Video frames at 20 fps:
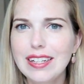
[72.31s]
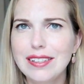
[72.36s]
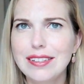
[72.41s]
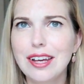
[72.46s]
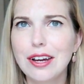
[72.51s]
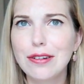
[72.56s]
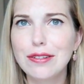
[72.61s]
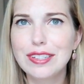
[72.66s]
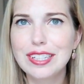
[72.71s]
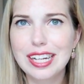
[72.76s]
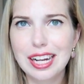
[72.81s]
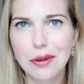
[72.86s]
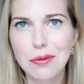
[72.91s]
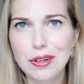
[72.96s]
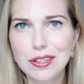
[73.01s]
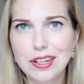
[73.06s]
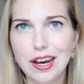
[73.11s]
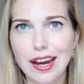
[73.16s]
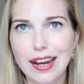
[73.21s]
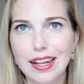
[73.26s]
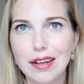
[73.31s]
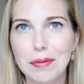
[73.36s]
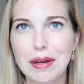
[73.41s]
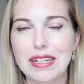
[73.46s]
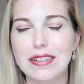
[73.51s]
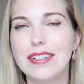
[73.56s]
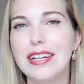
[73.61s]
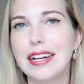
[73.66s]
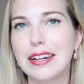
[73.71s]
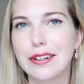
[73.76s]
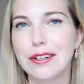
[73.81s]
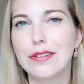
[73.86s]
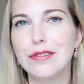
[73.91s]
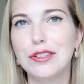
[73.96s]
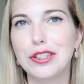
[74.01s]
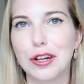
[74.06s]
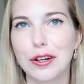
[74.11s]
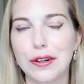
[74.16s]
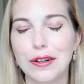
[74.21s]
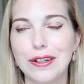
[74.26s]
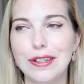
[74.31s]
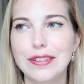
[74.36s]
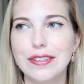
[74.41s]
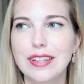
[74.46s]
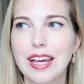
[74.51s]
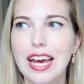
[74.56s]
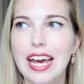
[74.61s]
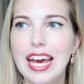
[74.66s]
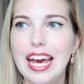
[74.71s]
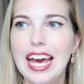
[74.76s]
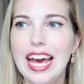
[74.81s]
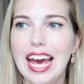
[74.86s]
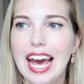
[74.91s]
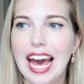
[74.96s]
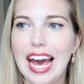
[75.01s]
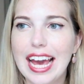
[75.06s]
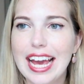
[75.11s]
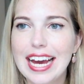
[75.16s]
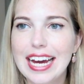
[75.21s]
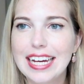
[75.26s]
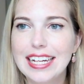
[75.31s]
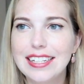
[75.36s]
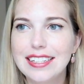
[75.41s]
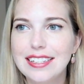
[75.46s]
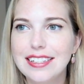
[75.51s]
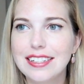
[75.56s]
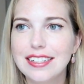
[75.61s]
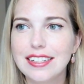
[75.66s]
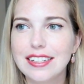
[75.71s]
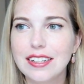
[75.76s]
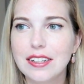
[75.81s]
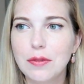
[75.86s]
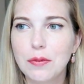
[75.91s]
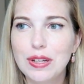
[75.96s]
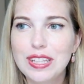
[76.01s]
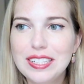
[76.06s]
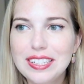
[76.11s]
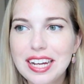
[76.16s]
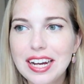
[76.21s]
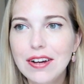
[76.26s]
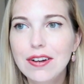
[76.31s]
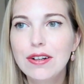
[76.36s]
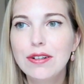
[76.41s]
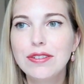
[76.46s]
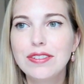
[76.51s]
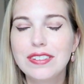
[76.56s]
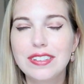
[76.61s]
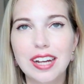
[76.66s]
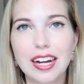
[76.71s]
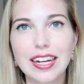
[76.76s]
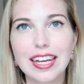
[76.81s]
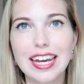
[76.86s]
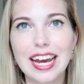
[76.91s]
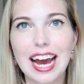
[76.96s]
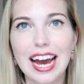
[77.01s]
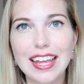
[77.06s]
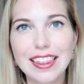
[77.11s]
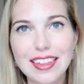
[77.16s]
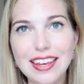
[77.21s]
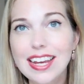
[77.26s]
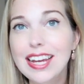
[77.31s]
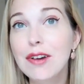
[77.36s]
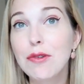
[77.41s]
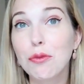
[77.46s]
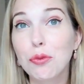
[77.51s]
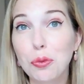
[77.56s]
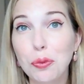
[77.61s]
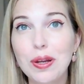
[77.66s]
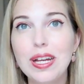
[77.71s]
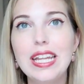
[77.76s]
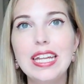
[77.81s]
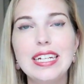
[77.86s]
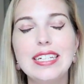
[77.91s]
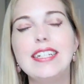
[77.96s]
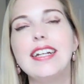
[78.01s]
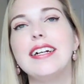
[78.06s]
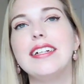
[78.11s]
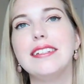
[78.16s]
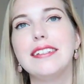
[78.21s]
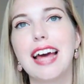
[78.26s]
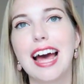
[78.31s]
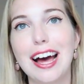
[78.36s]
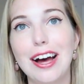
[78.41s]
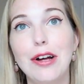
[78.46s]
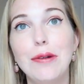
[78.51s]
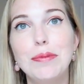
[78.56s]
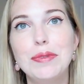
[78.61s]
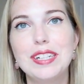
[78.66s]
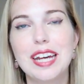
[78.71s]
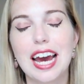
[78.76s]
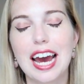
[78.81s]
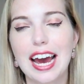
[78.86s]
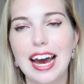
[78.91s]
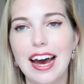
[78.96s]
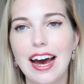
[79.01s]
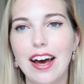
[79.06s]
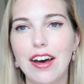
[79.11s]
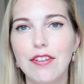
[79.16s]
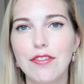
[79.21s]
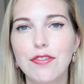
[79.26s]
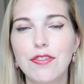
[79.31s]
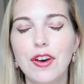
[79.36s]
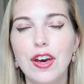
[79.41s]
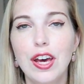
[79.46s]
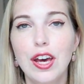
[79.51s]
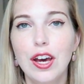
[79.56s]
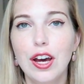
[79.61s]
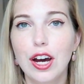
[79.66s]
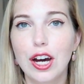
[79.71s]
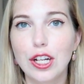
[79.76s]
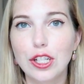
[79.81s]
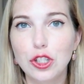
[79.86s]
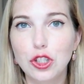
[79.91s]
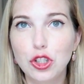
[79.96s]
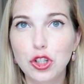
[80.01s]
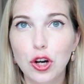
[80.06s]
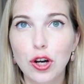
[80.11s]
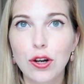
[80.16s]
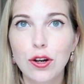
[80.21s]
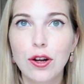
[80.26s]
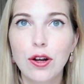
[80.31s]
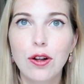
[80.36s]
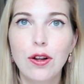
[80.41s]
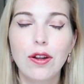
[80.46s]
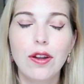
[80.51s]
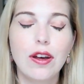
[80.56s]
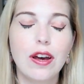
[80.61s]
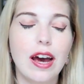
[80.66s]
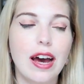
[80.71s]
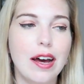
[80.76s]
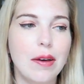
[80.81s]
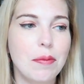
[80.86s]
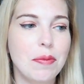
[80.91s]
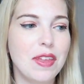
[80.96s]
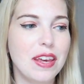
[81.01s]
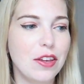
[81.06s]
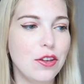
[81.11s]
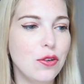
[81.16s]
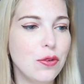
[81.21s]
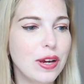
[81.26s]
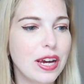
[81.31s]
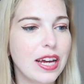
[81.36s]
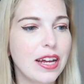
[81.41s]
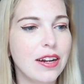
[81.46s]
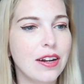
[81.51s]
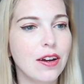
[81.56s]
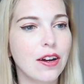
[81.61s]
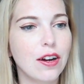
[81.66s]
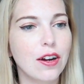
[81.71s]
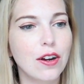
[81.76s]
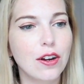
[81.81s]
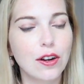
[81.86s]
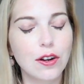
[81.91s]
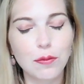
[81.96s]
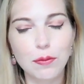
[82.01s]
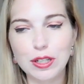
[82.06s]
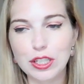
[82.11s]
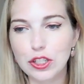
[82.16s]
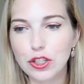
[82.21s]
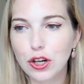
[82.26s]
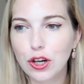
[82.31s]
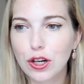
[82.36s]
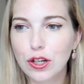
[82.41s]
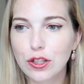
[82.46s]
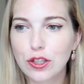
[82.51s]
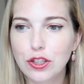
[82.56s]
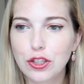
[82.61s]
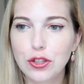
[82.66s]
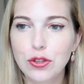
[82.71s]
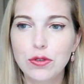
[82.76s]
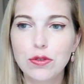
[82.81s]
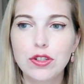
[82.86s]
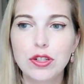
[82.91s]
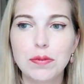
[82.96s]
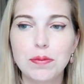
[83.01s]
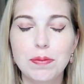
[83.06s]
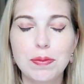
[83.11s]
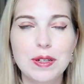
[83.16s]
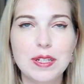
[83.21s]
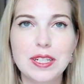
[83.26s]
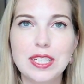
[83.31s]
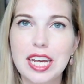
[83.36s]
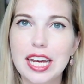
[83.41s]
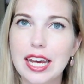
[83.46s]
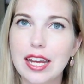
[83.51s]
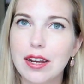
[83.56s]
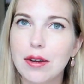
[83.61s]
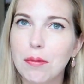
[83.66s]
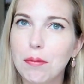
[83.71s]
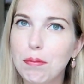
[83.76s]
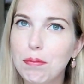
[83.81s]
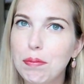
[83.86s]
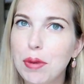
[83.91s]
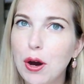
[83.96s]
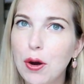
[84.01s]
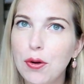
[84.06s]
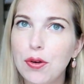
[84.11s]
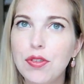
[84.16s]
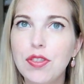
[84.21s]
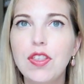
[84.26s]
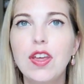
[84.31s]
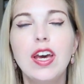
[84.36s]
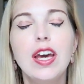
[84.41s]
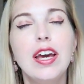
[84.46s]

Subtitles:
So today we're talking about tarot journals. And with tarot study, I think it really does help to have a journal that you can return to contain both